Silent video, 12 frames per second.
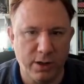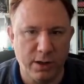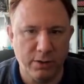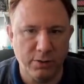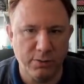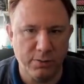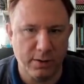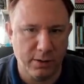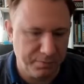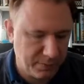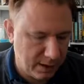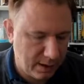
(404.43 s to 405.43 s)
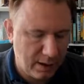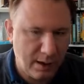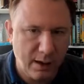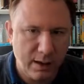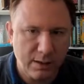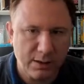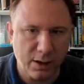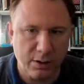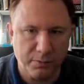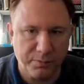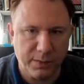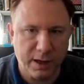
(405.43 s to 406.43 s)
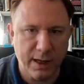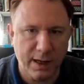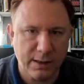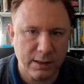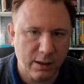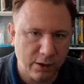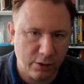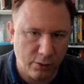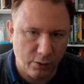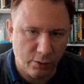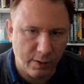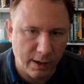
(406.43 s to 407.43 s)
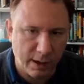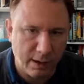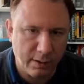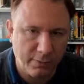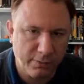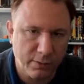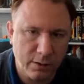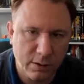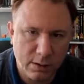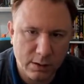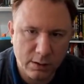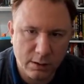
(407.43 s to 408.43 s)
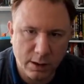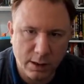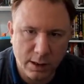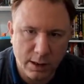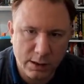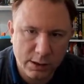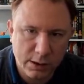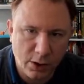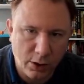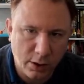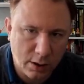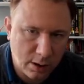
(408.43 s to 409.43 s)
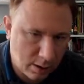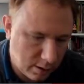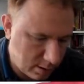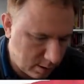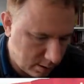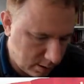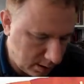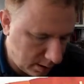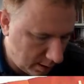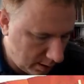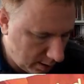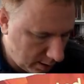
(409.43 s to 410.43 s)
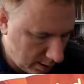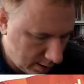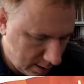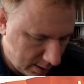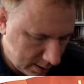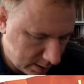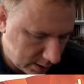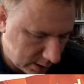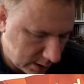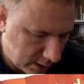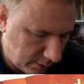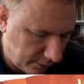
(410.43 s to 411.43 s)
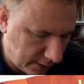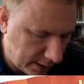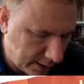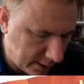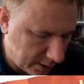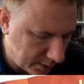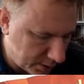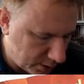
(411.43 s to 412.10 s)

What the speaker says: decoder as well. So connected in thought, we have the sock here to the snowflake that goes